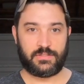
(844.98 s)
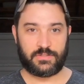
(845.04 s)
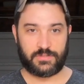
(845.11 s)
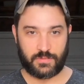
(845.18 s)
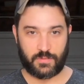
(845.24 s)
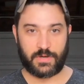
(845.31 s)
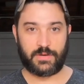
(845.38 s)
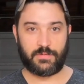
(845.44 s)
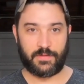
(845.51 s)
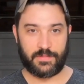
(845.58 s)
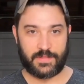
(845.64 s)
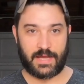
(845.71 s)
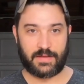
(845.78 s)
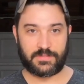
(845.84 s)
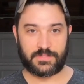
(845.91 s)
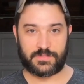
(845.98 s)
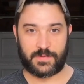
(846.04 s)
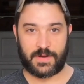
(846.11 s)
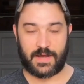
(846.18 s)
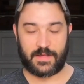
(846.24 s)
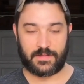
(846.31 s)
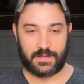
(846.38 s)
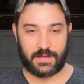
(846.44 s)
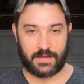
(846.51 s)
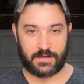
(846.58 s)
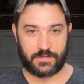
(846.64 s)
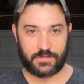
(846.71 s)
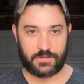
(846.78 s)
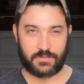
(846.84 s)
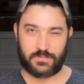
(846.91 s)
21 thousandths behind the
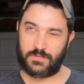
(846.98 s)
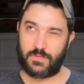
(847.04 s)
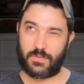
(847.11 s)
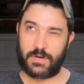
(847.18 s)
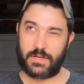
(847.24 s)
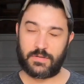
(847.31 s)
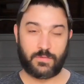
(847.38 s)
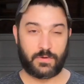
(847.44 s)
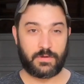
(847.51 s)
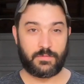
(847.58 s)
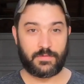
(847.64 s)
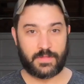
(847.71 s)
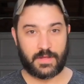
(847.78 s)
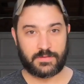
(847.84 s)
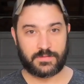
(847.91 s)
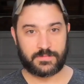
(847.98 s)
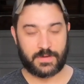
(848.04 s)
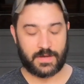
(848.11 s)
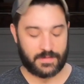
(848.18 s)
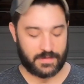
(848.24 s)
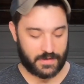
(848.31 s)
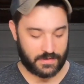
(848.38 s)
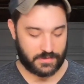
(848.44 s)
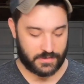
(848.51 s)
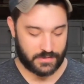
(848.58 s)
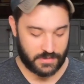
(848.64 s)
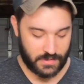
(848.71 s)
edge. 21 thousandths behind the edge.